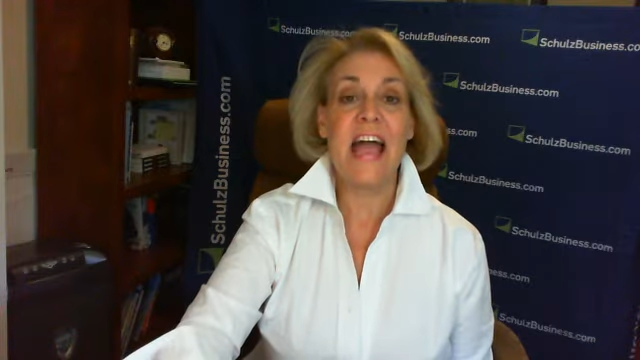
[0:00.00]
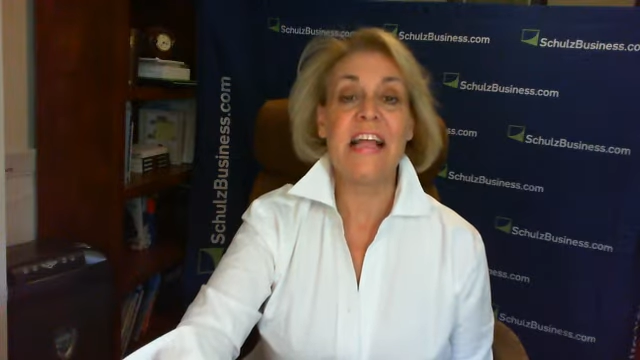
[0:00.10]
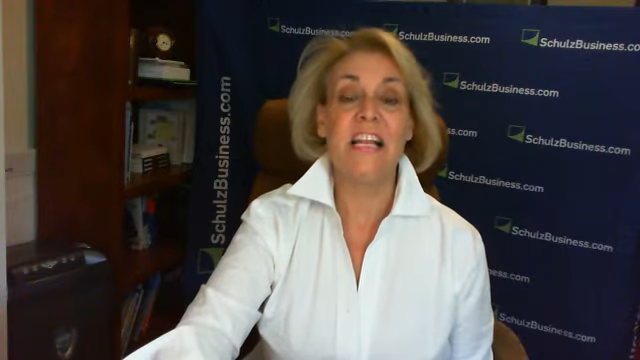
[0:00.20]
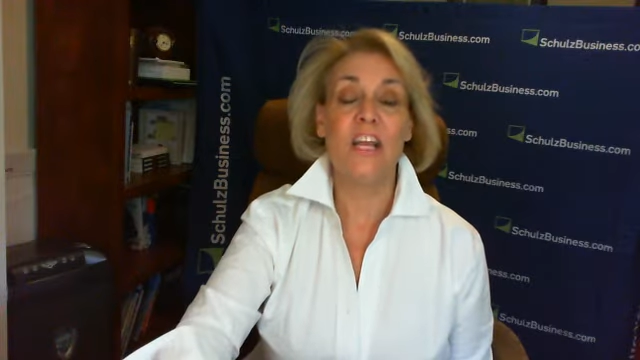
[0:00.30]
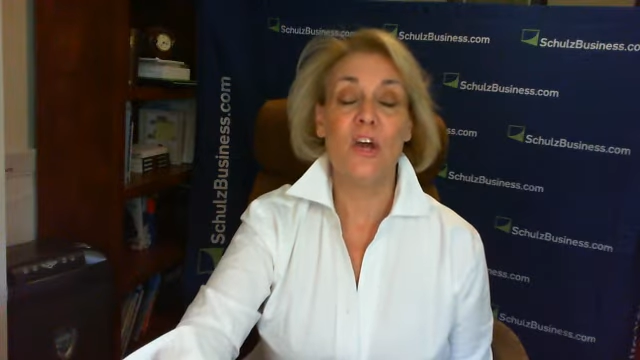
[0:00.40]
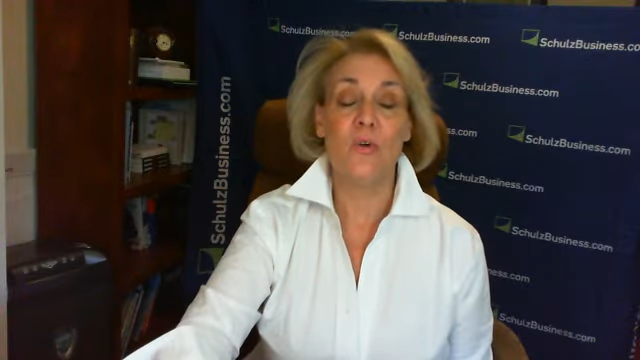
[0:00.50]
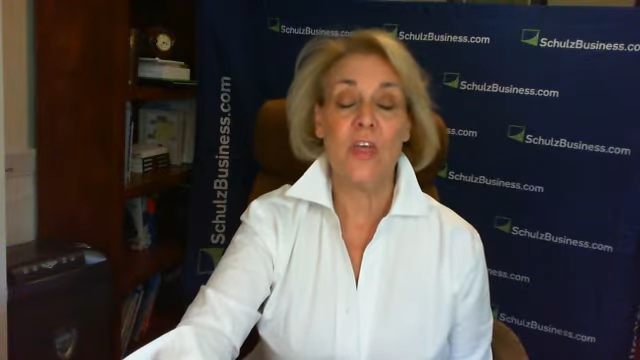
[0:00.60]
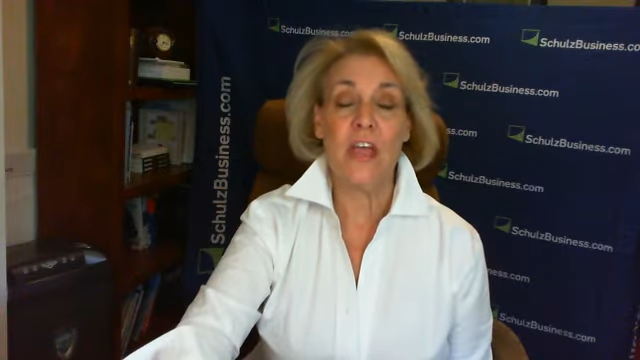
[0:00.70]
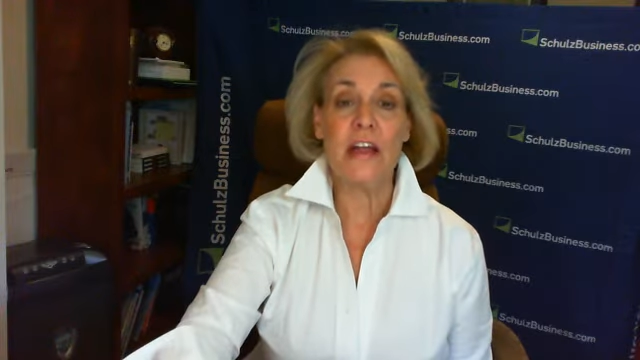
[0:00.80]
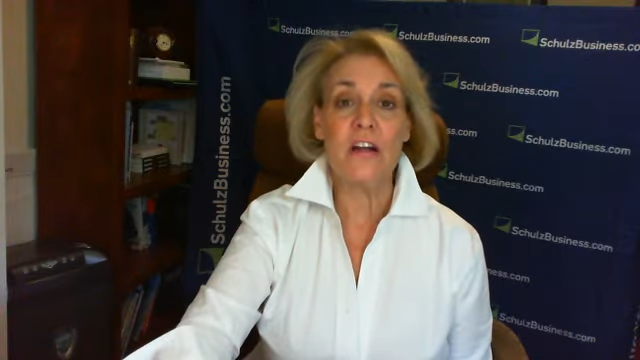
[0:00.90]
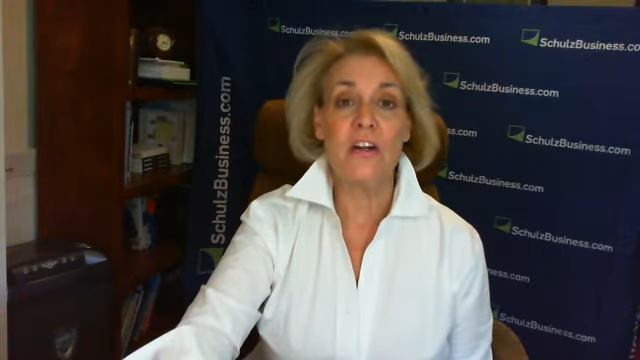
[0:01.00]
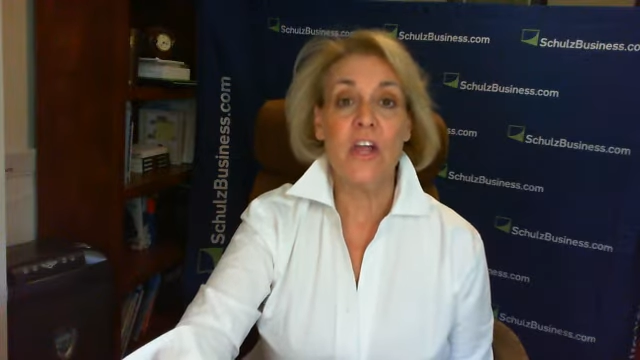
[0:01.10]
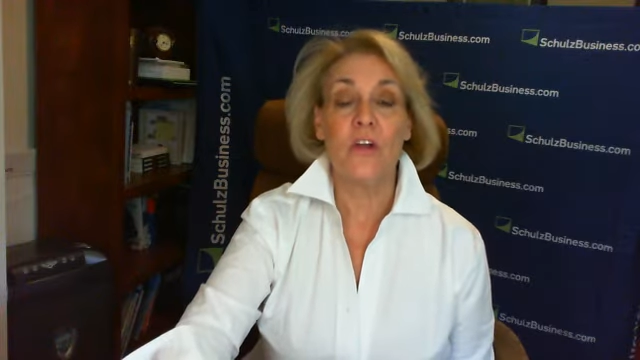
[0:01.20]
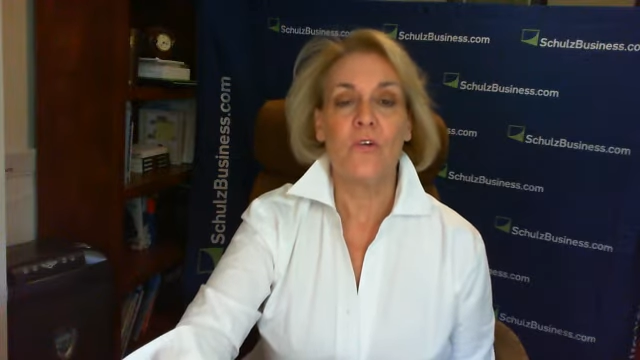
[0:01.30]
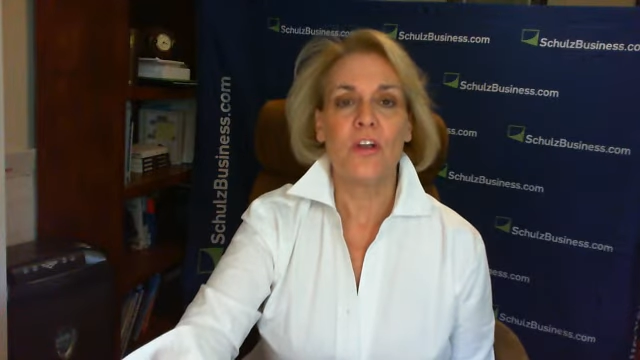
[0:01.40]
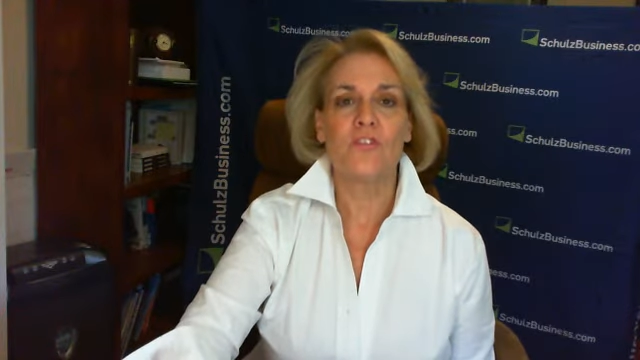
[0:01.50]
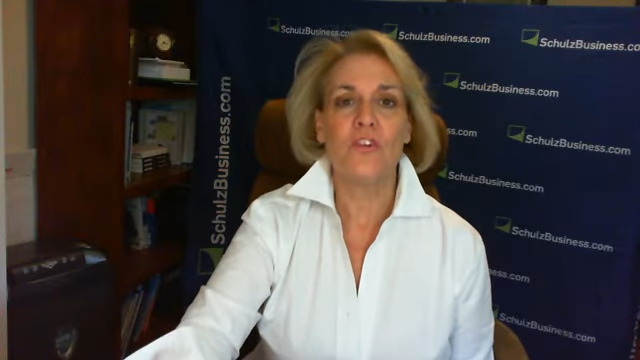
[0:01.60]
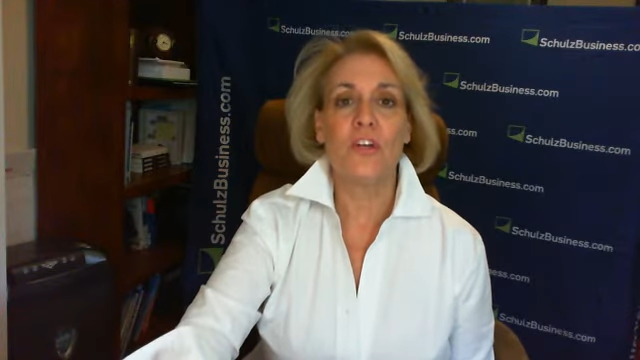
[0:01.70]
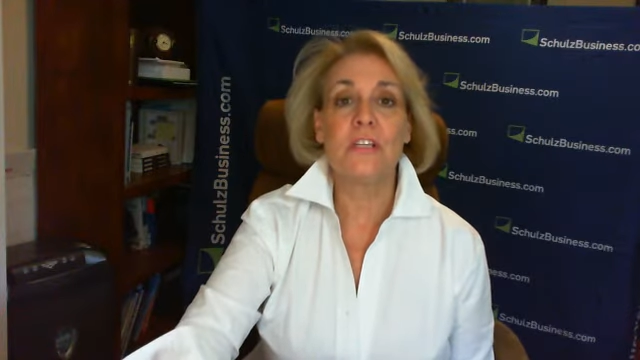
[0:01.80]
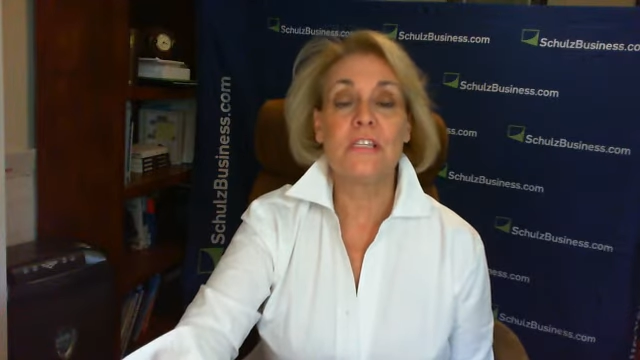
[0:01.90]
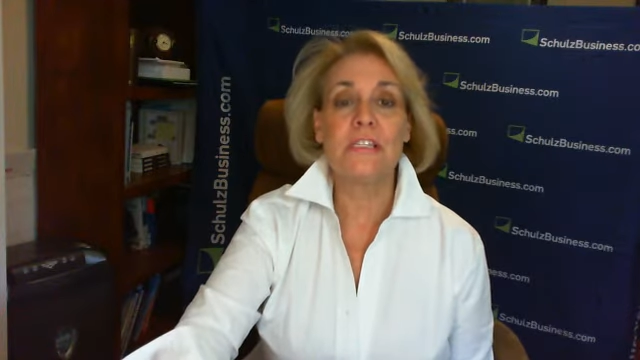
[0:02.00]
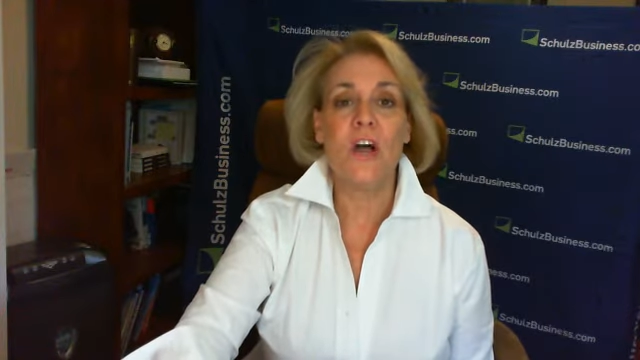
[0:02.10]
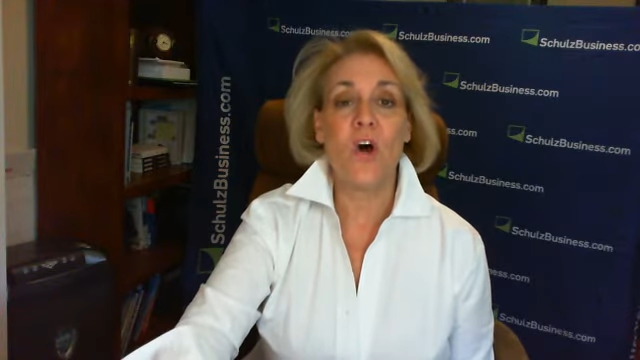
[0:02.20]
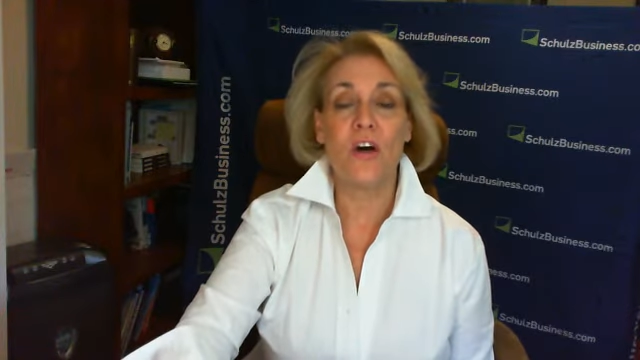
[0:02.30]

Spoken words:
Hello there, Greta Schulz,